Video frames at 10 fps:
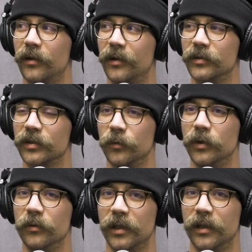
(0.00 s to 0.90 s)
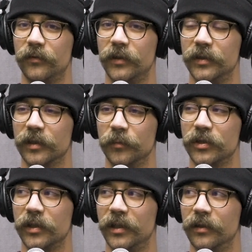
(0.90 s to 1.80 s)
And I was like, where do you live? And he's like,
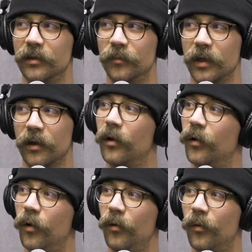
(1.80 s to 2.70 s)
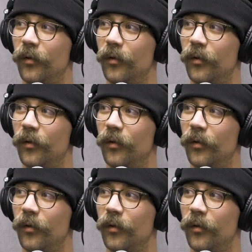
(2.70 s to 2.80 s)
Mission Hill. I'm like, oh.